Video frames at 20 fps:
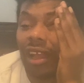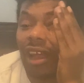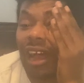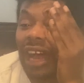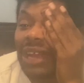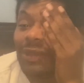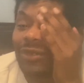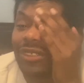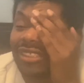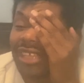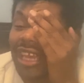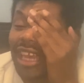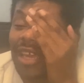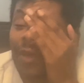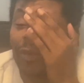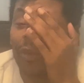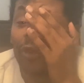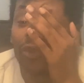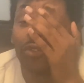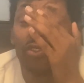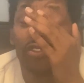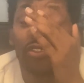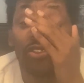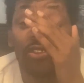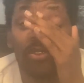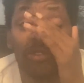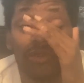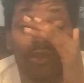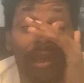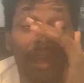I was able
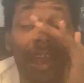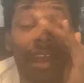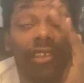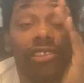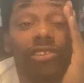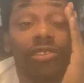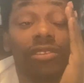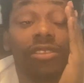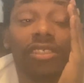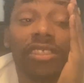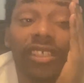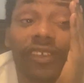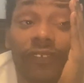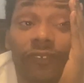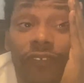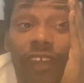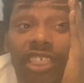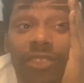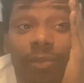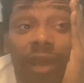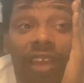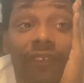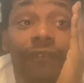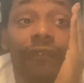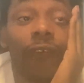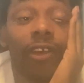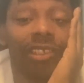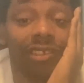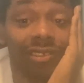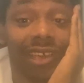to actually fix my
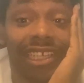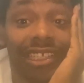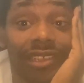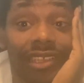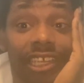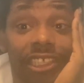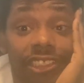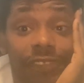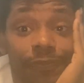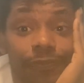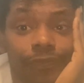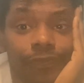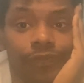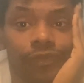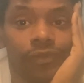voice isolation,